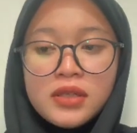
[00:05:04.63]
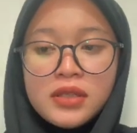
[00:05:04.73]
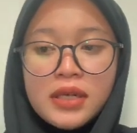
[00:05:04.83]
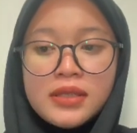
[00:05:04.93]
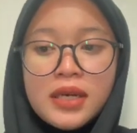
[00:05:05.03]

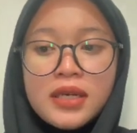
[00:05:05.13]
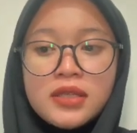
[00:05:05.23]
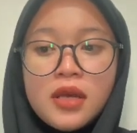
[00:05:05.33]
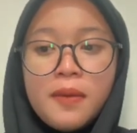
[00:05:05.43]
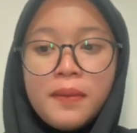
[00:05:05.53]
such as
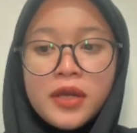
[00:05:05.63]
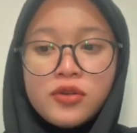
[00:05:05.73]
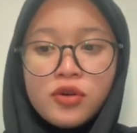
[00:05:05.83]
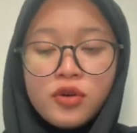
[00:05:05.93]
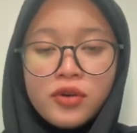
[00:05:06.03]

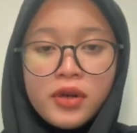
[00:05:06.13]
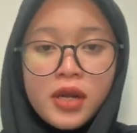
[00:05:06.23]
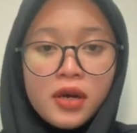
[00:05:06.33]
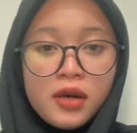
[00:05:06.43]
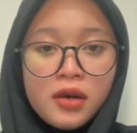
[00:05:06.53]

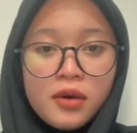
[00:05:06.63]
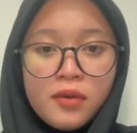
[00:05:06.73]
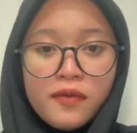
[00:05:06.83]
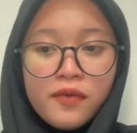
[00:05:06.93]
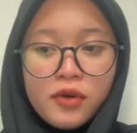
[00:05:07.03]
mitochondria,
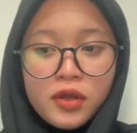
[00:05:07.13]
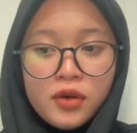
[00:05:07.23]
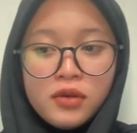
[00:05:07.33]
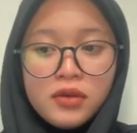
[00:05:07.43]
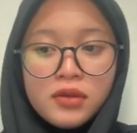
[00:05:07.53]

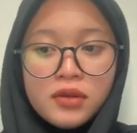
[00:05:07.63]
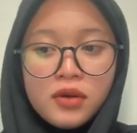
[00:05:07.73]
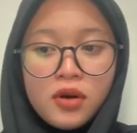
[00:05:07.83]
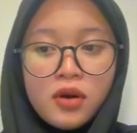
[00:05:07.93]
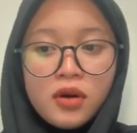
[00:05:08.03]
vacuole,
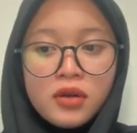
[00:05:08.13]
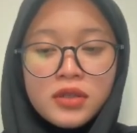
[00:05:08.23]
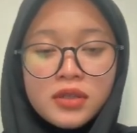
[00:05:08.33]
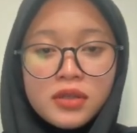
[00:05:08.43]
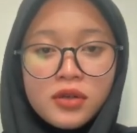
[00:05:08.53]
or
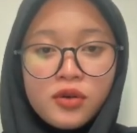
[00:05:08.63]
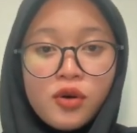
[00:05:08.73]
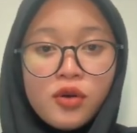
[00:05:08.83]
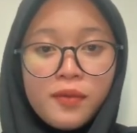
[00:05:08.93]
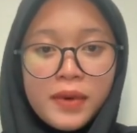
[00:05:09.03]

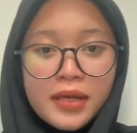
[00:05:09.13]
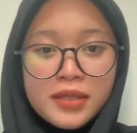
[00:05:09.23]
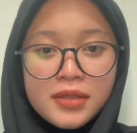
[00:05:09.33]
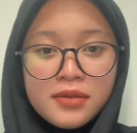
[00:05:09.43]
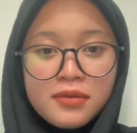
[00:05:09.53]

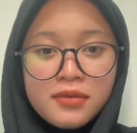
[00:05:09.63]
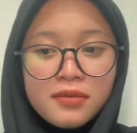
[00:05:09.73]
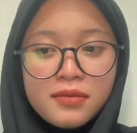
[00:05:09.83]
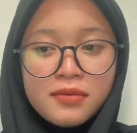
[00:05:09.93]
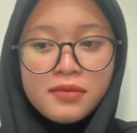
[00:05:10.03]
chloroplast.
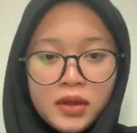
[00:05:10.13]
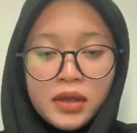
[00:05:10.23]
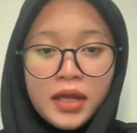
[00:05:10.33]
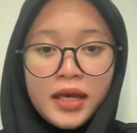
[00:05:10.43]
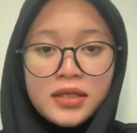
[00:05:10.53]

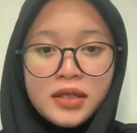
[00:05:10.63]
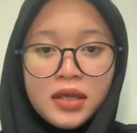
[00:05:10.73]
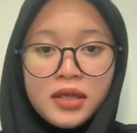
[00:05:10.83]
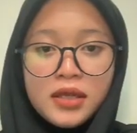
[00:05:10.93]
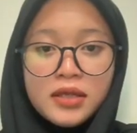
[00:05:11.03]
Next,
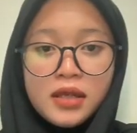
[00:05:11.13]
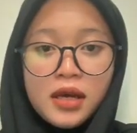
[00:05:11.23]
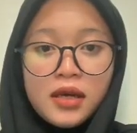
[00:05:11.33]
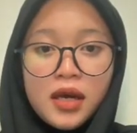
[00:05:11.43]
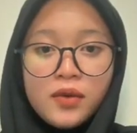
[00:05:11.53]
in this
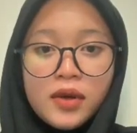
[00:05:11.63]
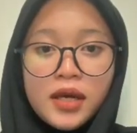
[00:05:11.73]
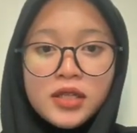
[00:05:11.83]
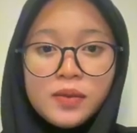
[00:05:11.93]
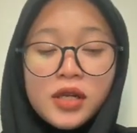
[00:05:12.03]
slide, I will
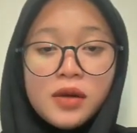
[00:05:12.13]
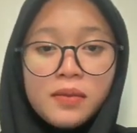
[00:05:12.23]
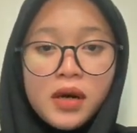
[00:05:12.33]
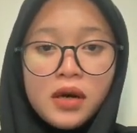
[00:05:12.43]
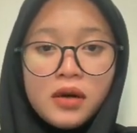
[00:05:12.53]
explain
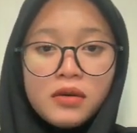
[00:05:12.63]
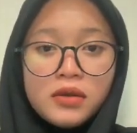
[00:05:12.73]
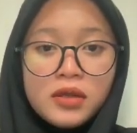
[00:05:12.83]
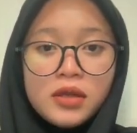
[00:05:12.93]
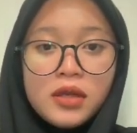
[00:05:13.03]
about
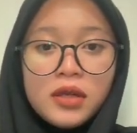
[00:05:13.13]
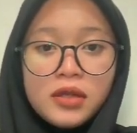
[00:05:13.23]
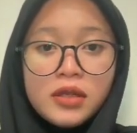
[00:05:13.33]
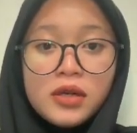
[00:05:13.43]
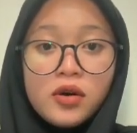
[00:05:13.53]

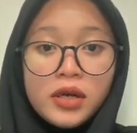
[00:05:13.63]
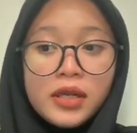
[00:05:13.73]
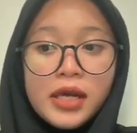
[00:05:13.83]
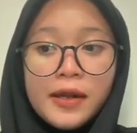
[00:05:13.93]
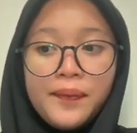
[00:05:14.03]
the organelle.